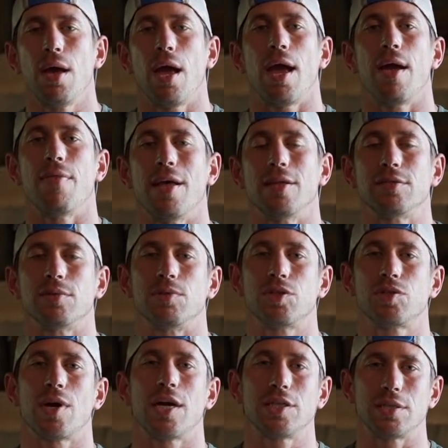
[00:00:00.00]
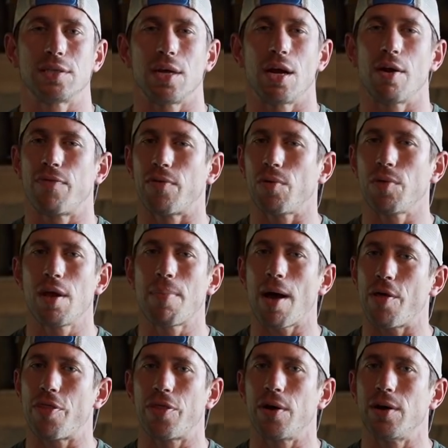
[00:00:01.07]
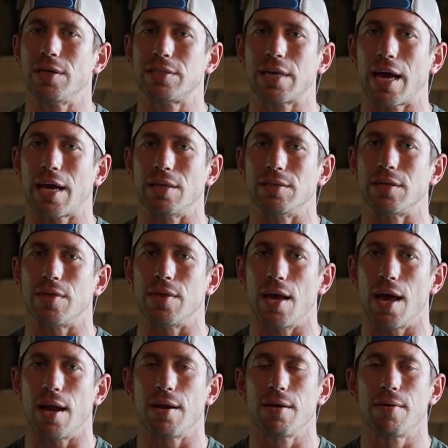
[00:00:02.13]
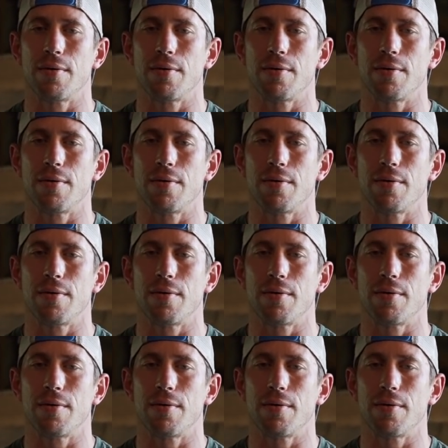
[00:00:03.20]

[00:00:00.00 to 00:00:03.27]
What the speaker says: and then some stretches there for only about 30 seconds at the end.